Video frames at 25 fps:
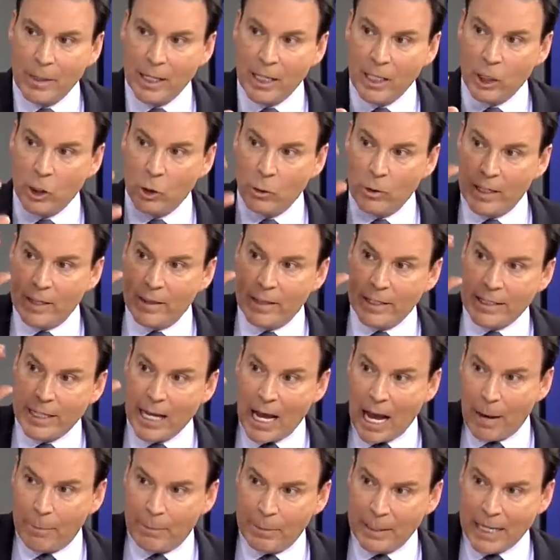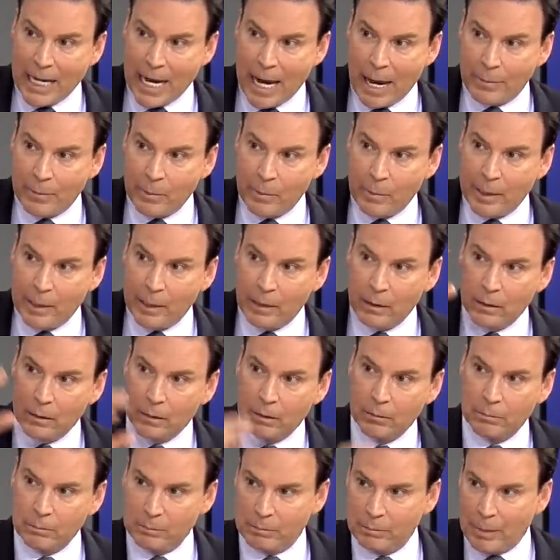meaning you did the top of the abdomen,
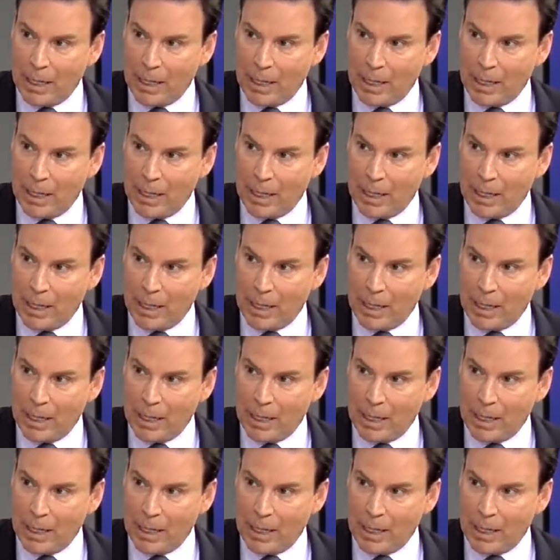the